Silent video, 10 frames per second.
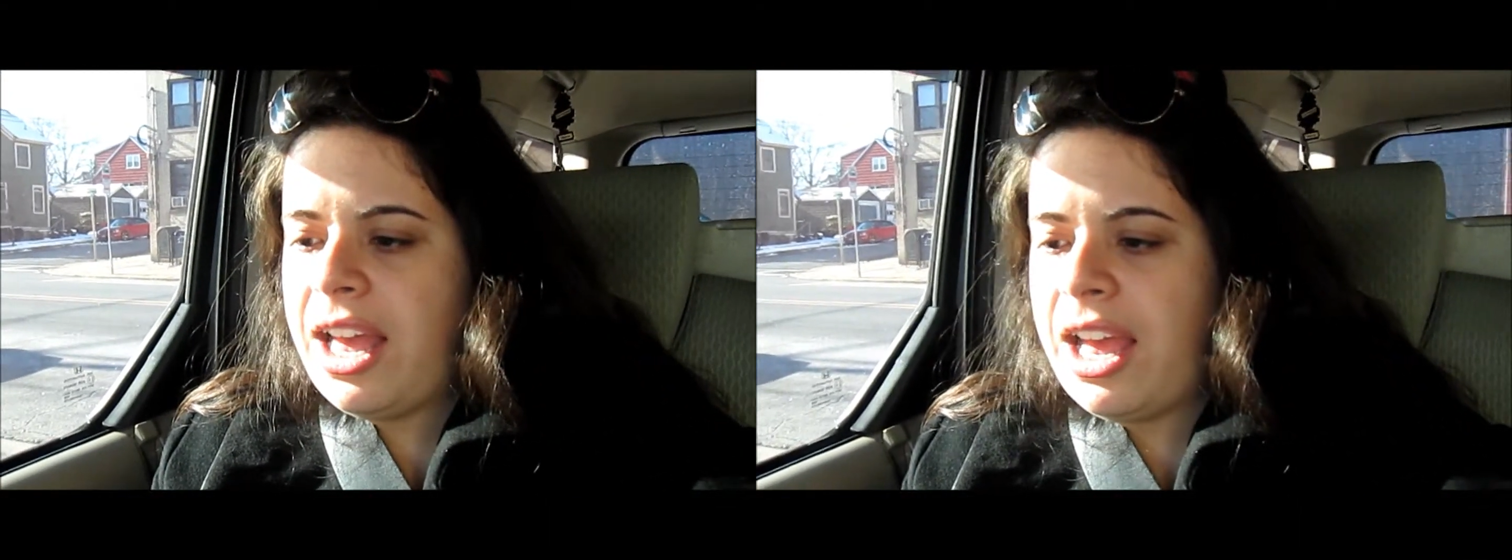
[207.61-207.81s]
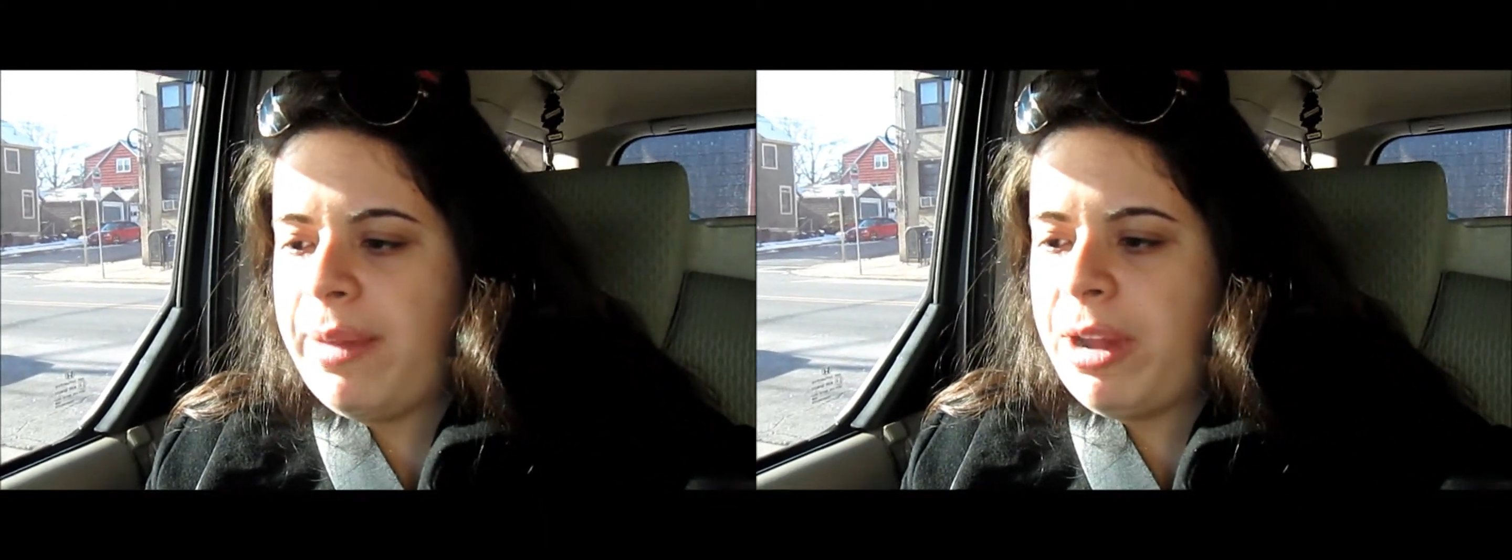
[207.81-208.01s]

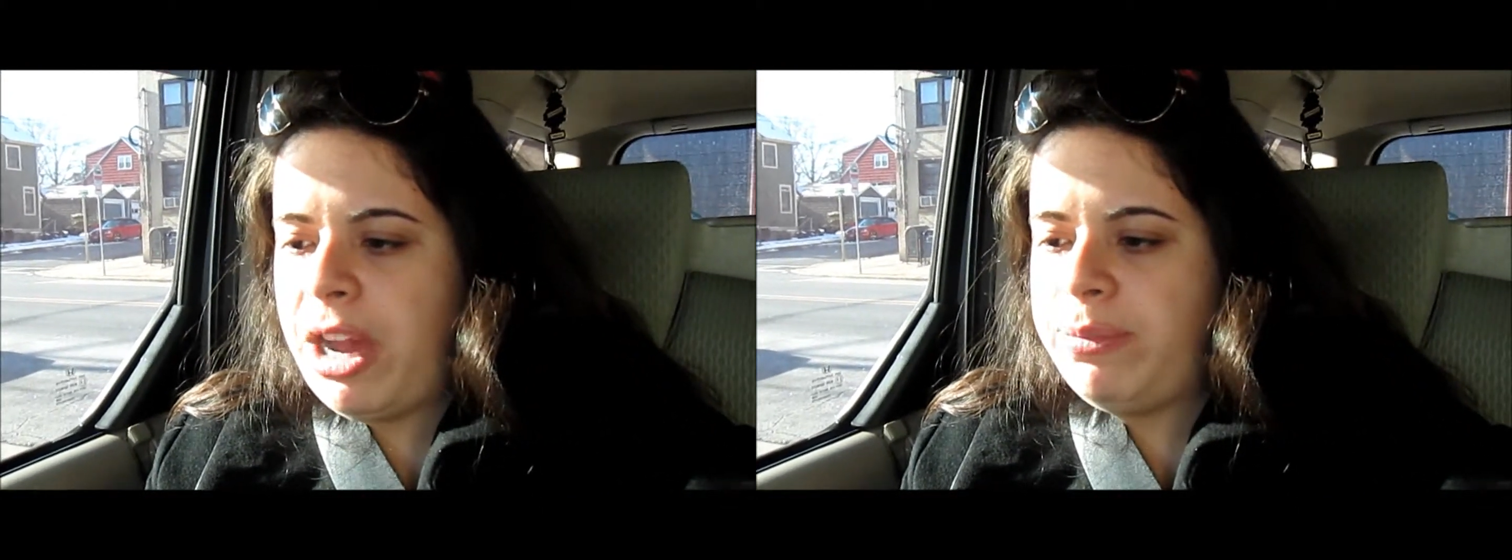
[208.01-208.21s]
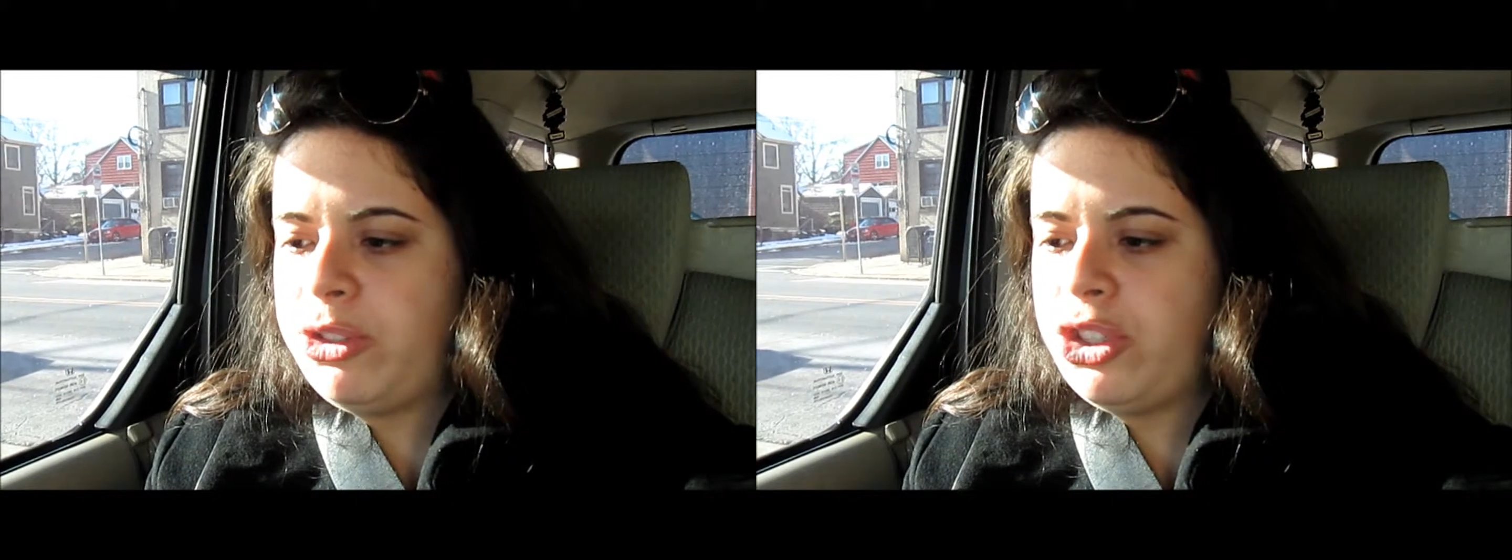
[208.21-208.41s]
I'm
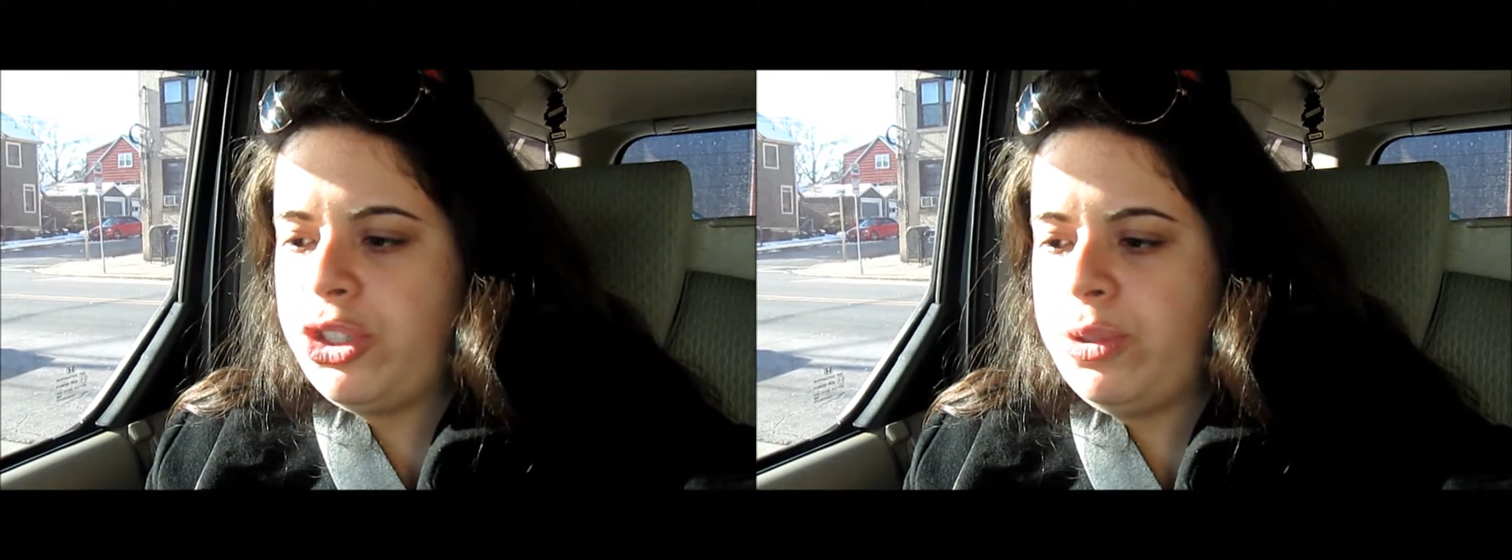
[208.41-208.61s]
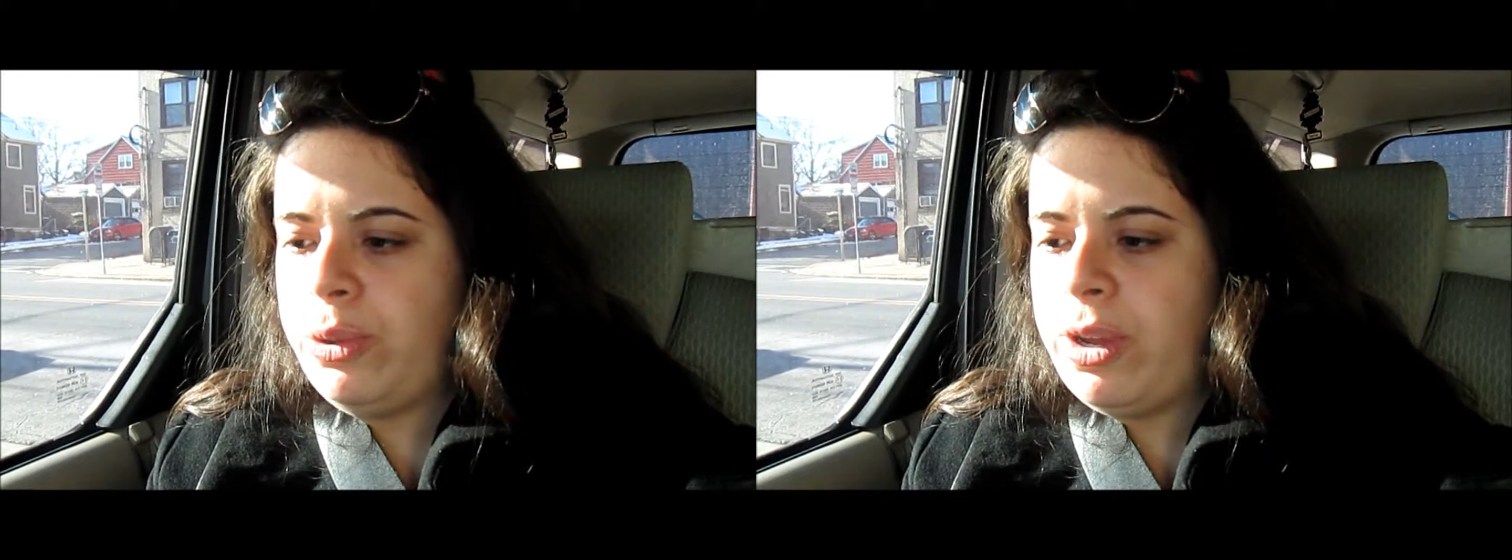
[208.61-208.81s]
up
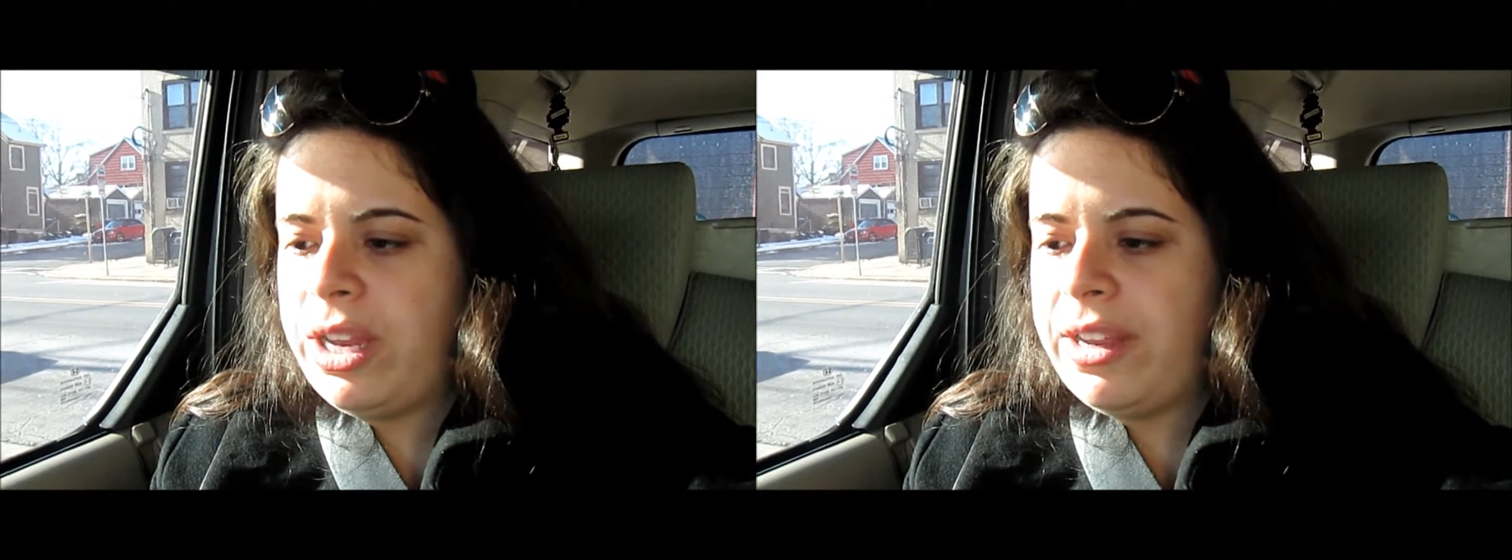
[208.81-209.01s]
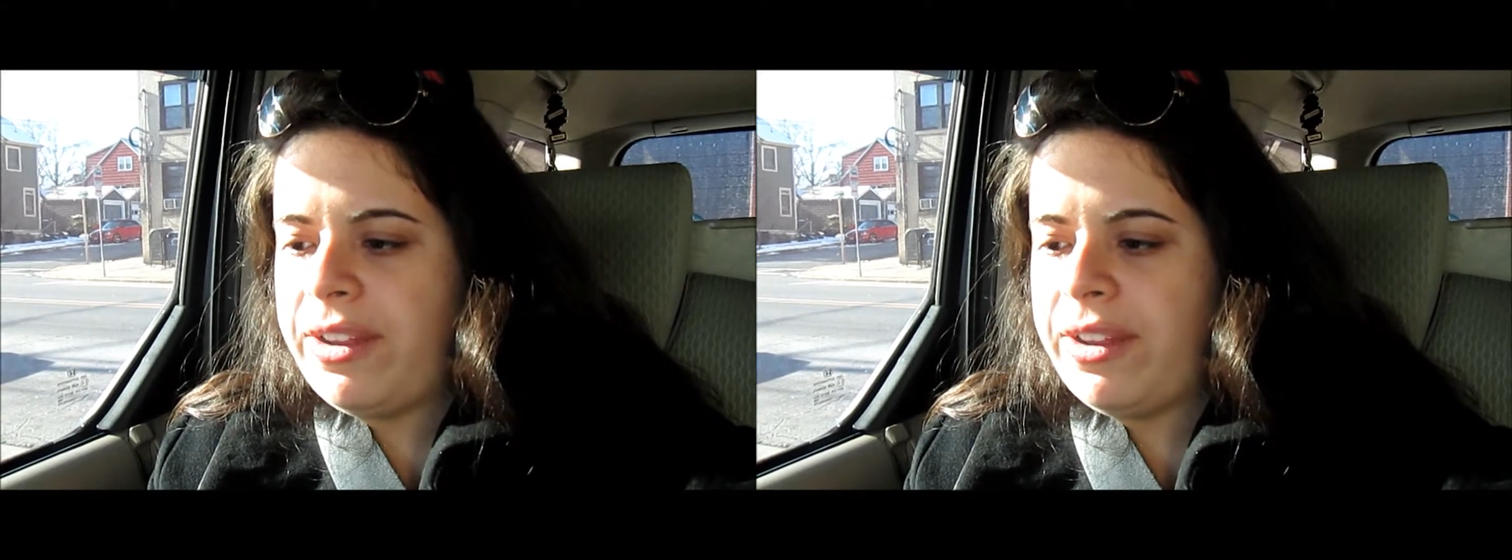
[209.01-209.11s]
to